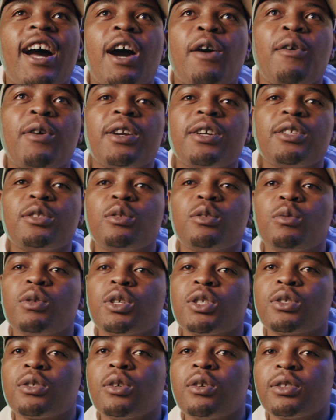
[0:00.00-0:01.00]
I want to
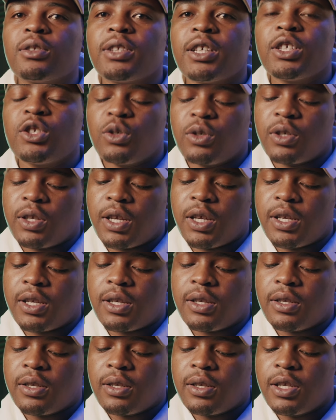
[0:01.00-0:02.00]
do a song that you
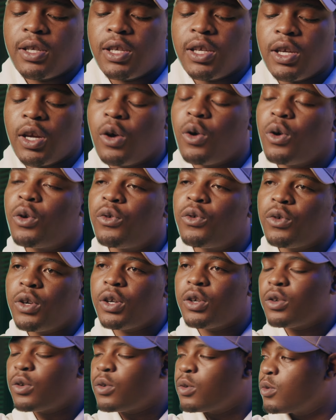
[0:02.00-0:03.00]
can hear on
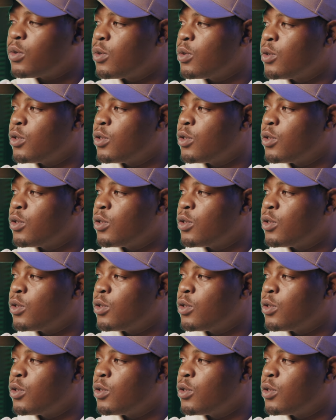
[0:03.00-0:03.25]
radio.